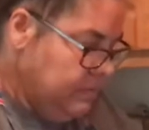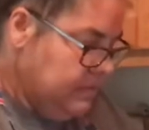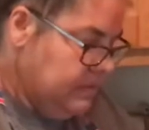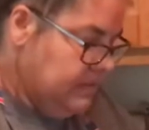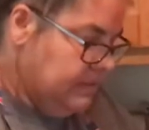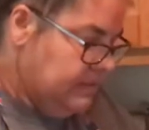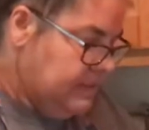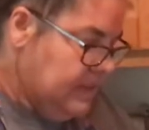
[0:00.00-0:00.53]
the
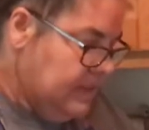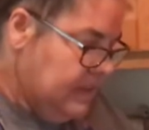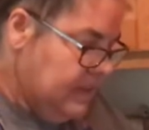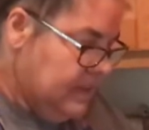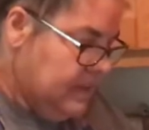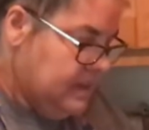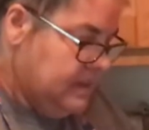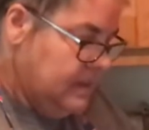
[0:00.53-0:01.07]

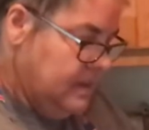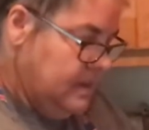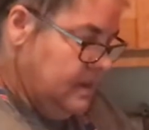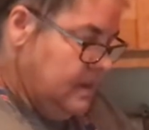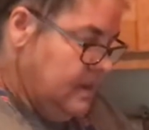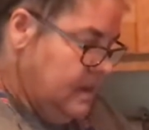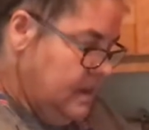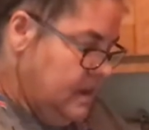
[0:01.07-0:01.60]
skillet,
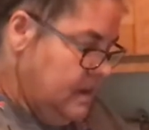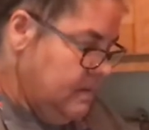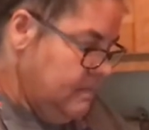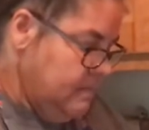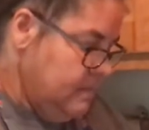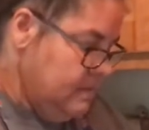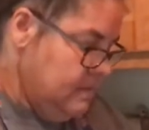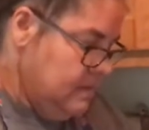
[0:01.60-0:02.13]

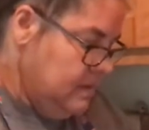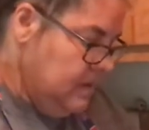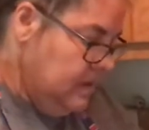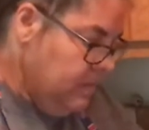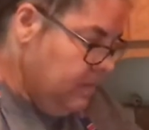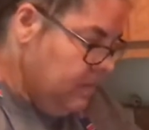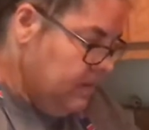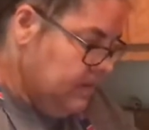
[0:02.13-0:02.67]

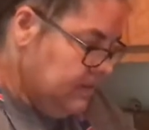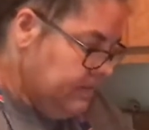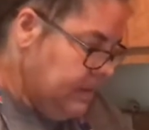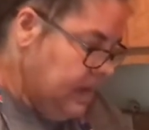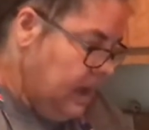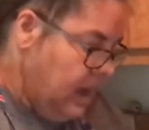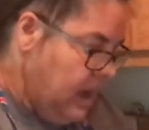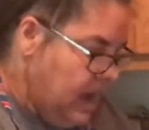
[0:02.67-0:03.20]
you want it to be
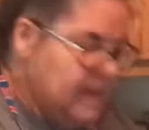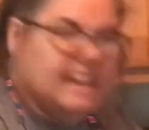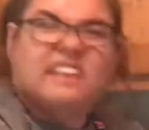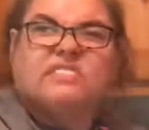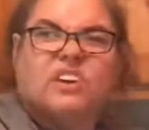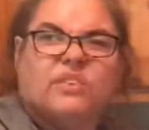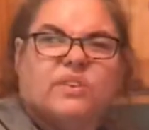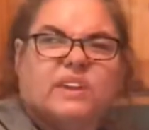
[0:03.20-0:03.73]
hot.
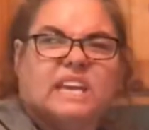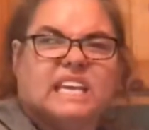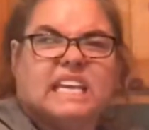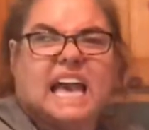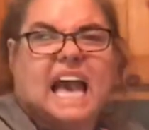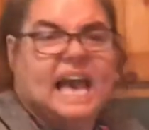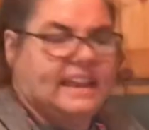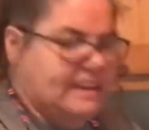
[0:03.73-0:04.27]
It's already
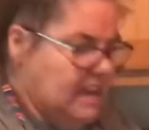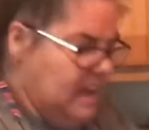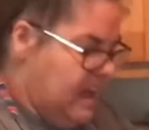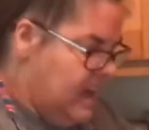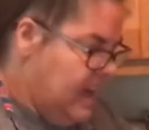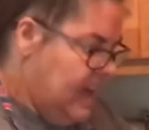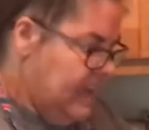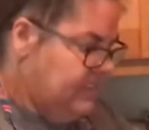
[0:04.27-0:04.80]
kind of
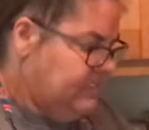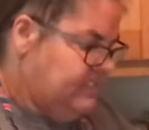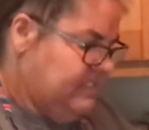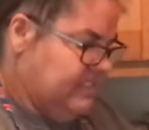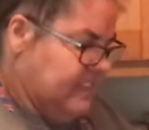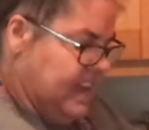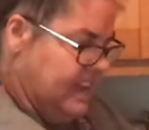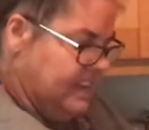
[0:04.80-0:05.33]
hot. It's
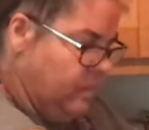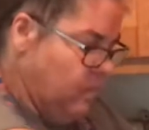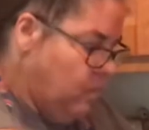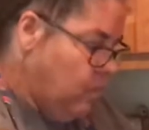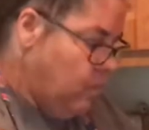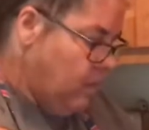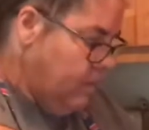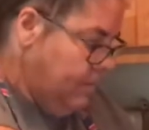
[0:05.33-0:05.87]
just kind of
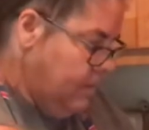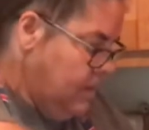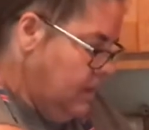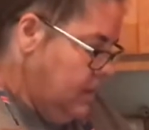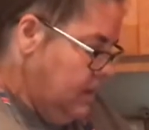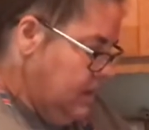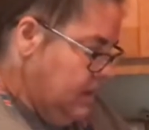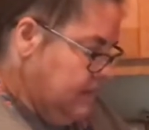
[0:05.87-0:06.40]
warm
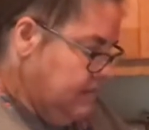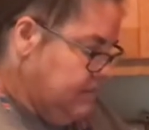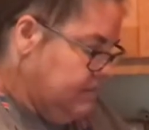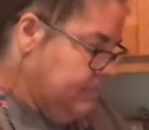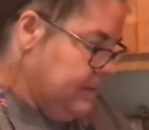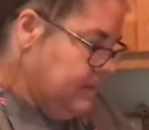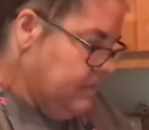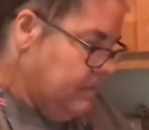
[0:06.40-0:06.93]
because it's
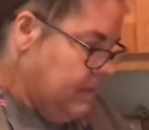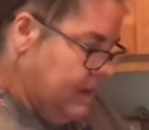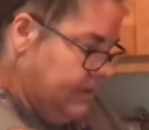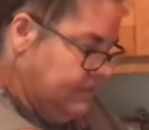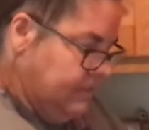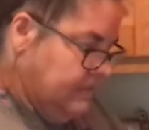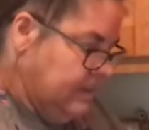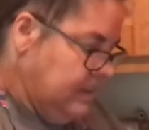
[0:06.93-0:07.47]
been a while
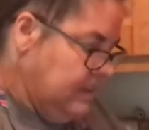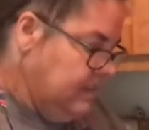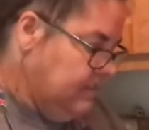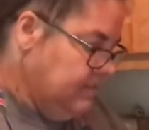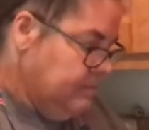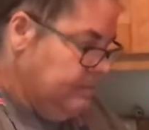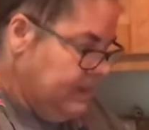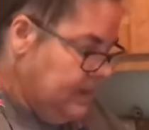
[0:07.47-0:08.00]
since I used
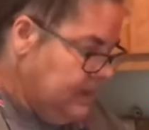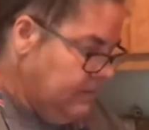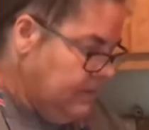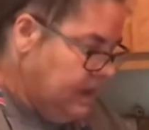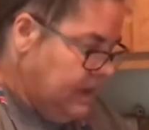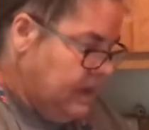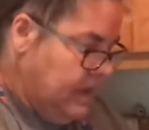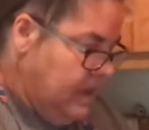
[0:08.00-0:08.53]
it. But
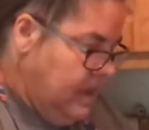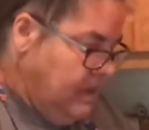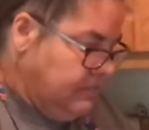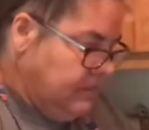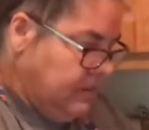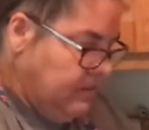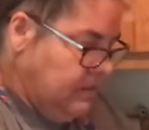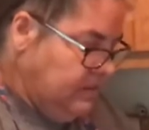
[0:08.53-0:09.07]
anyway,
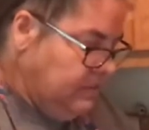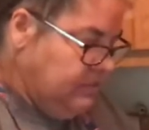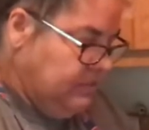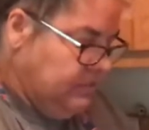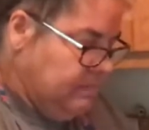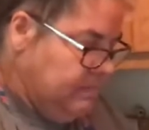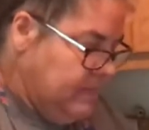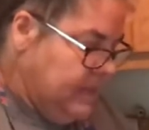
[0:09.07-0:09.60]
so you
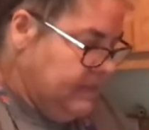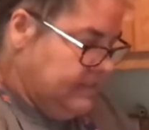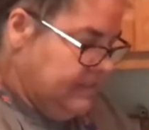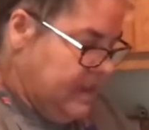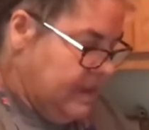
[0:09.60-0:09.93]
just mix